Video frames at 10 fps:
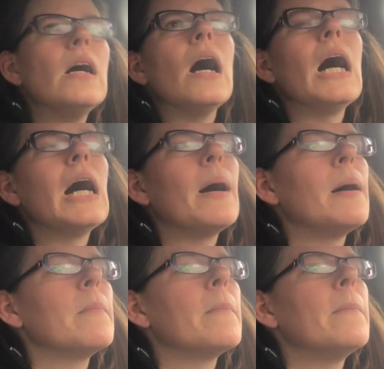
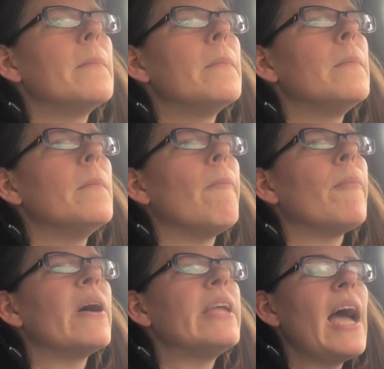
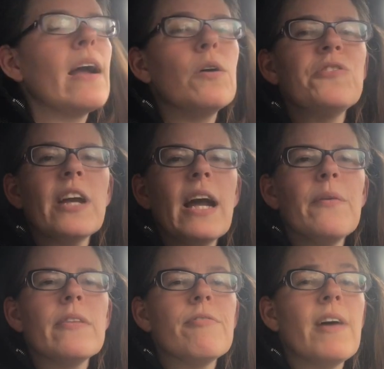But yeah, go check
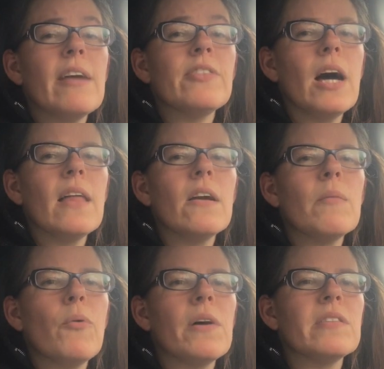out the
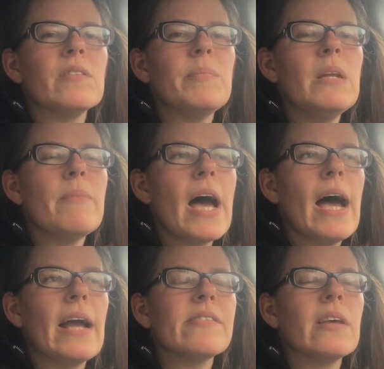$5 Boss's Bead
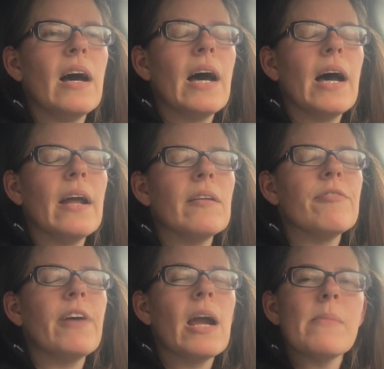Bags on
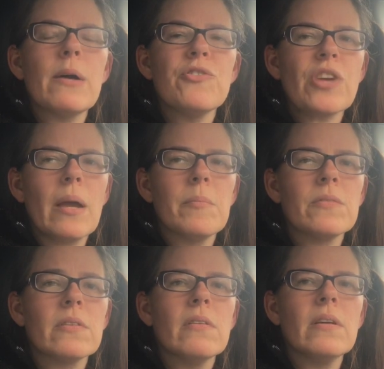
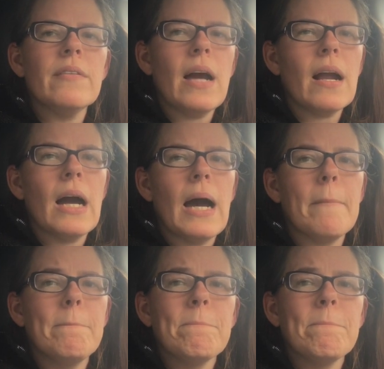firemountaingems.com.